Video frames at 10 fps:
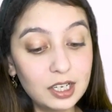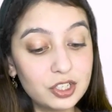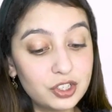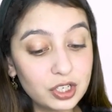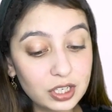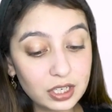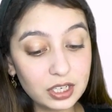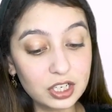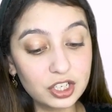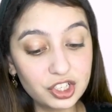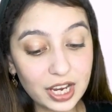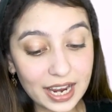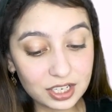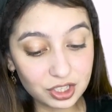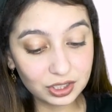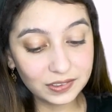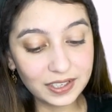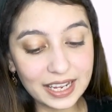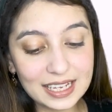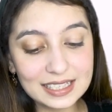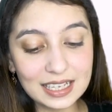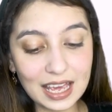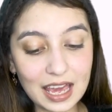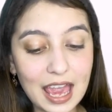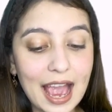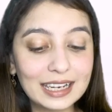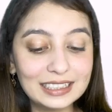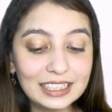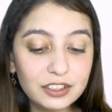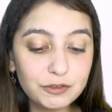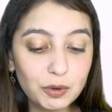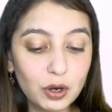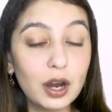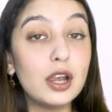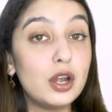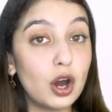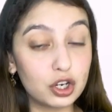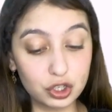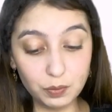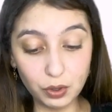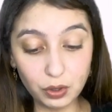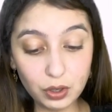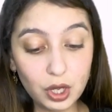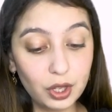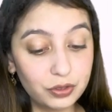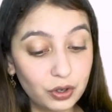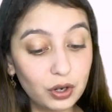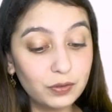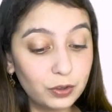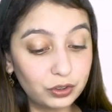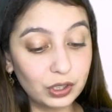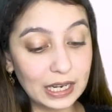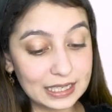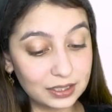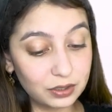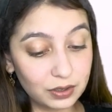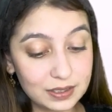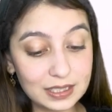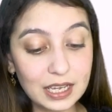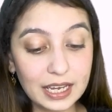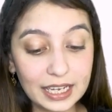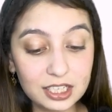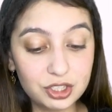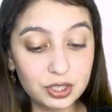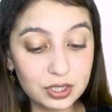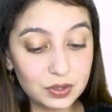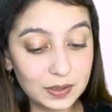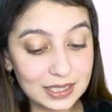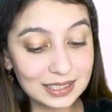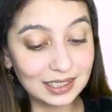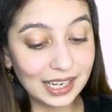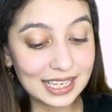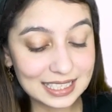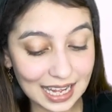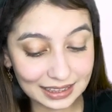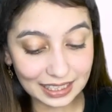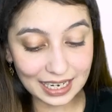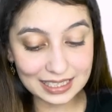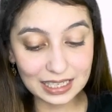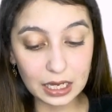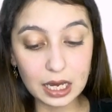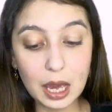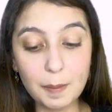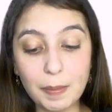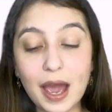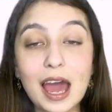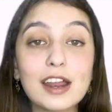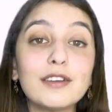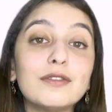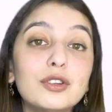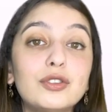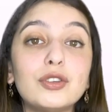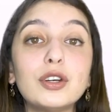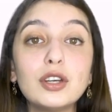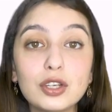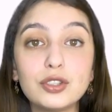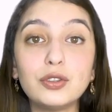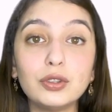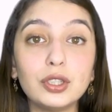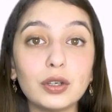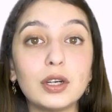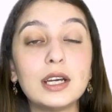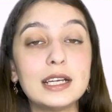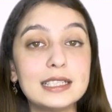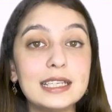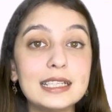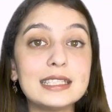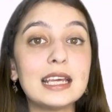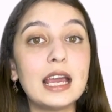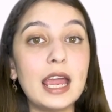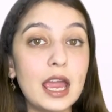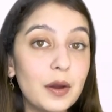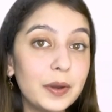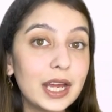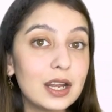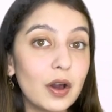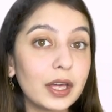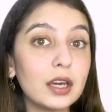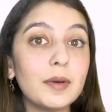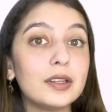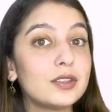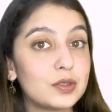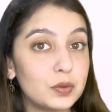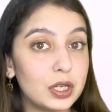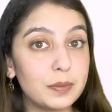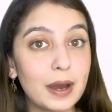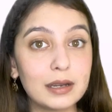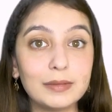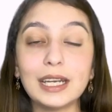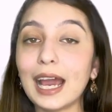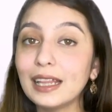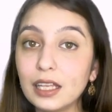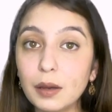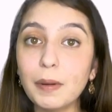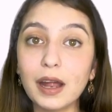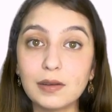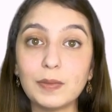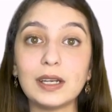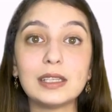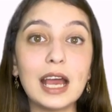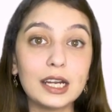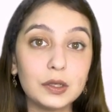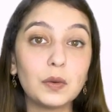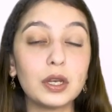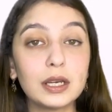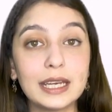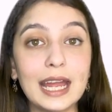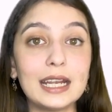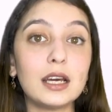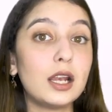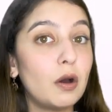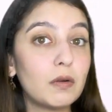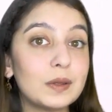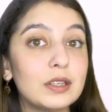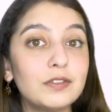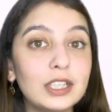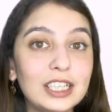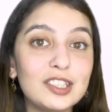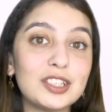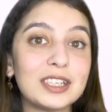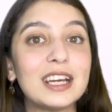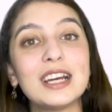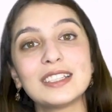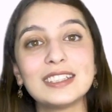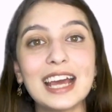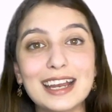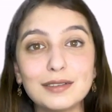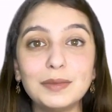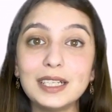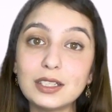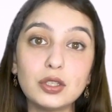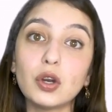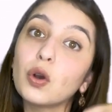Je cherche très activement un logement dans votre résidence et je suis très intéressé par votre studio. Since here we are talking about the studio apartment and the apartment that you want to get along with the furniture. So that means you're